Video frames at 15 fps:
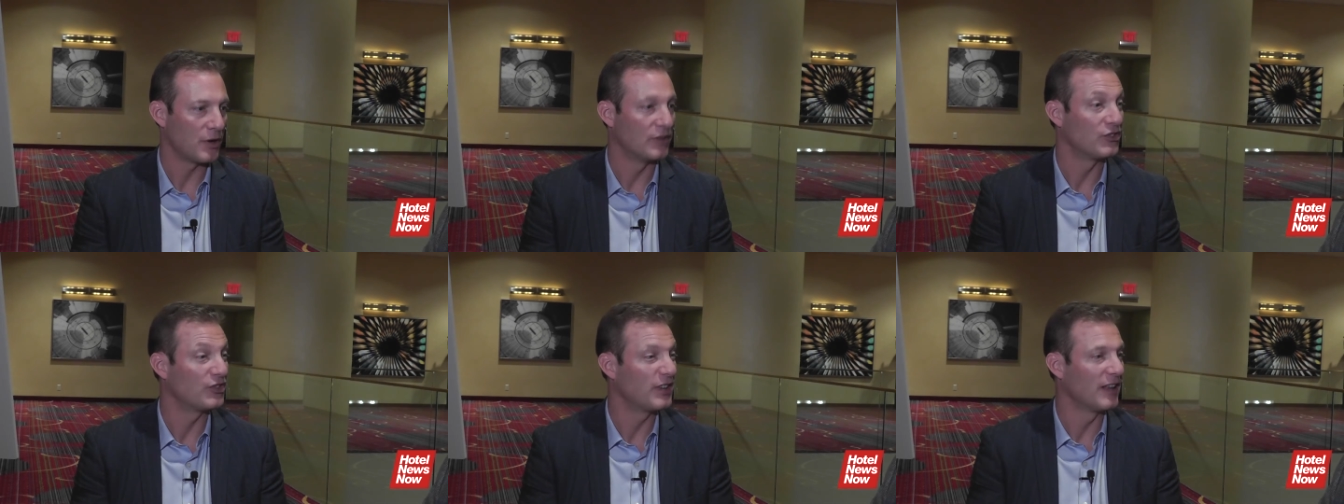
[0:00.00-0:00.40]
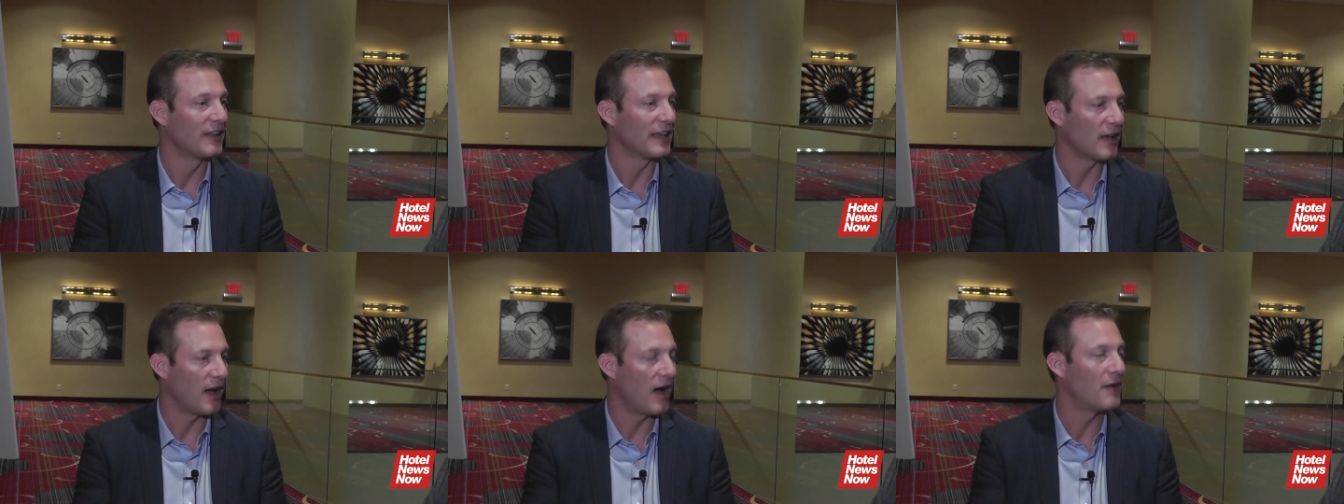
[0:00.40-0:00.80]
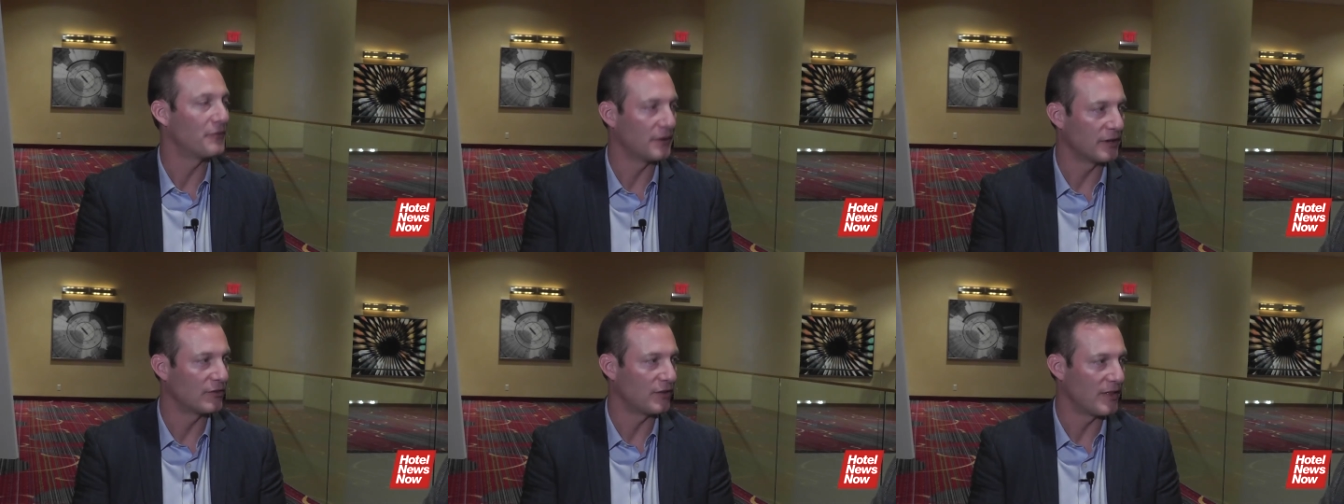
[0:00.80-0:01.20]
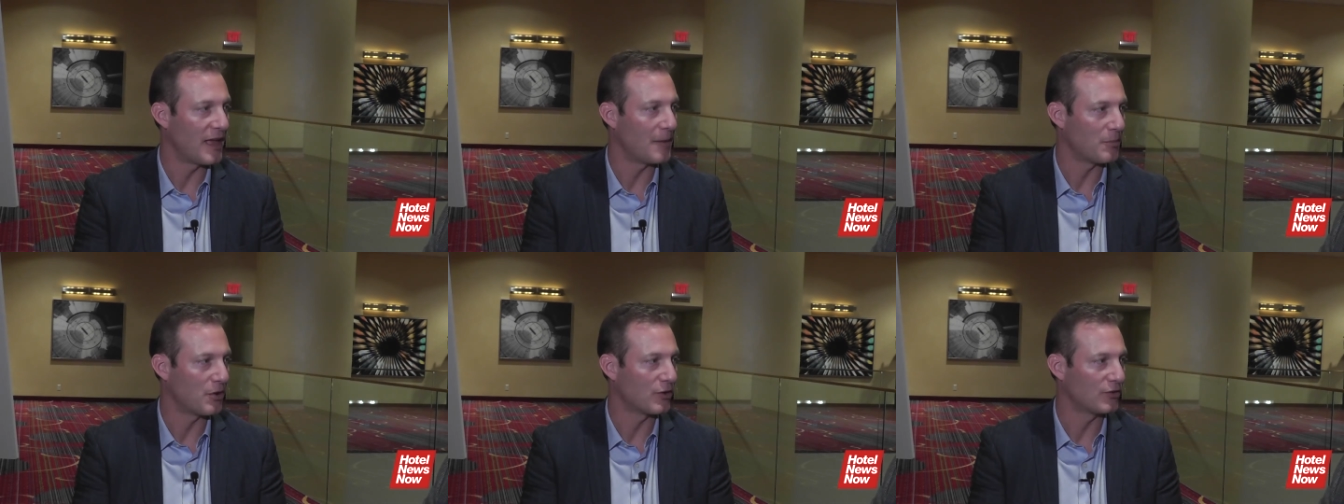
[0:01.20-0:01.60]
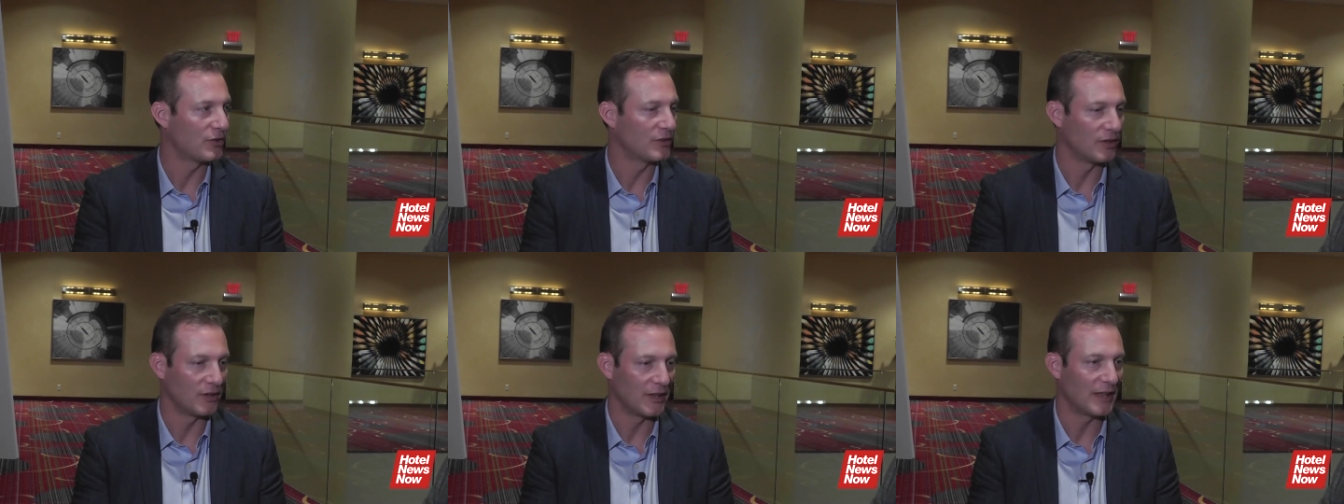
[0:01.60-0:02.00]
instilling confidence in that
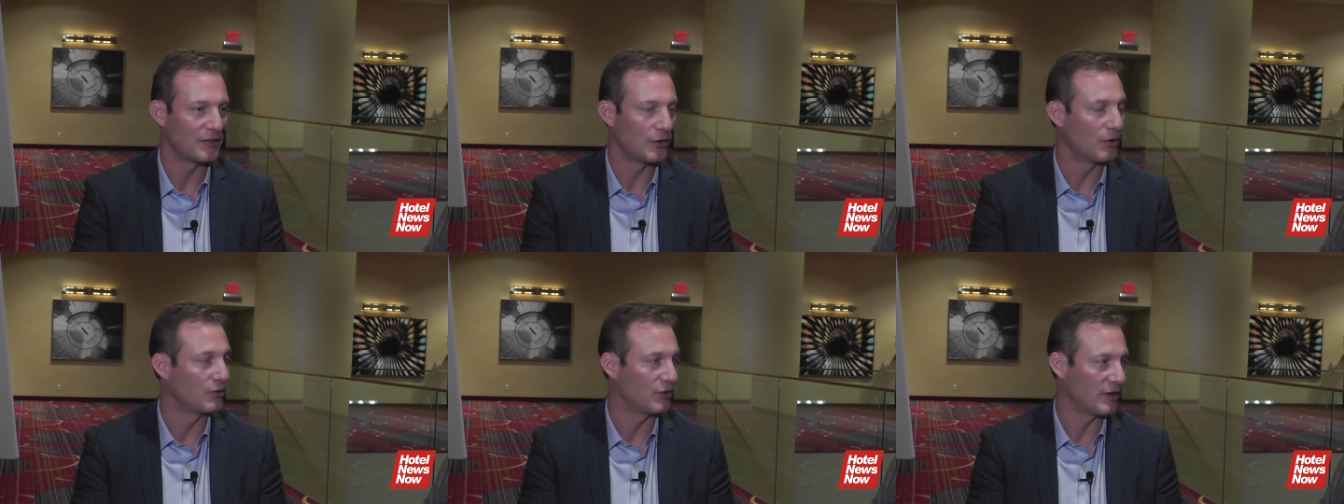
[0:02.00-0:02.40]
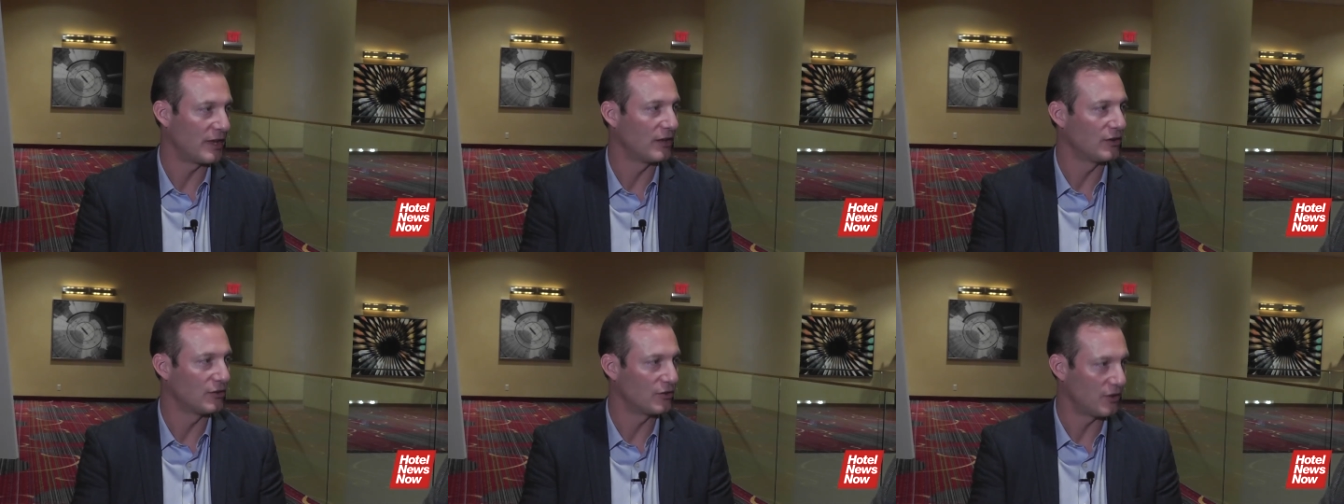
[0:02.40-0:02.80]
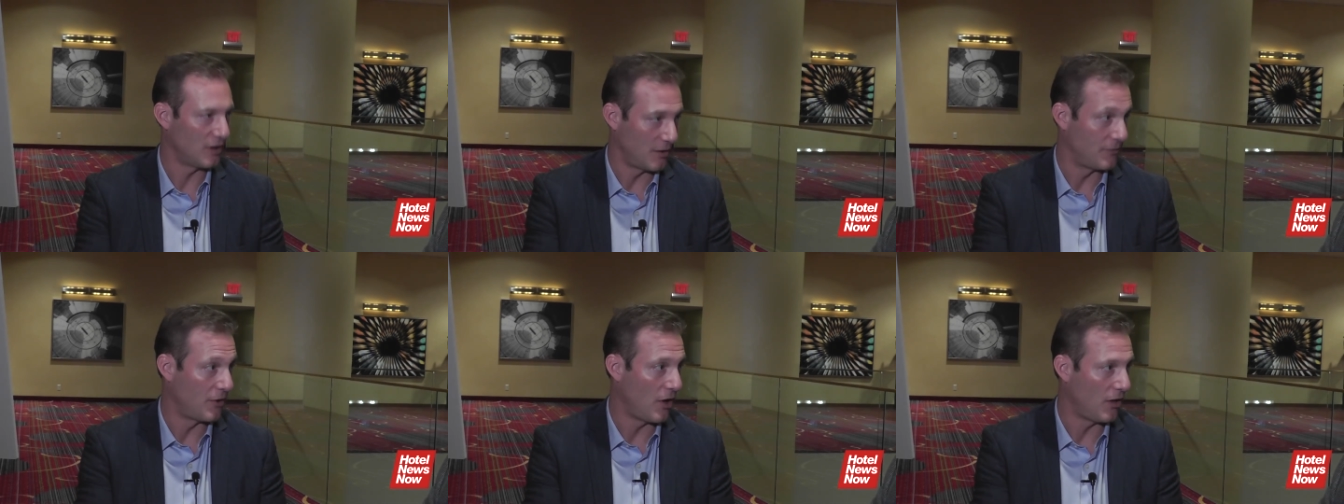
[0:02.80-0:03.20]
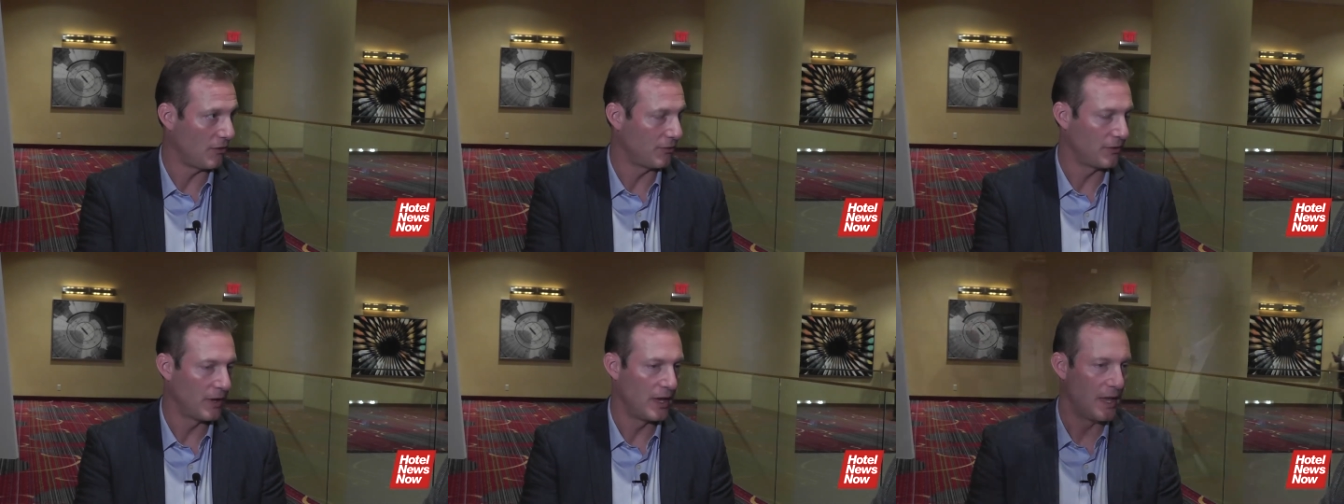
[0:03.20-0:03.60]
person to let those skills evolve.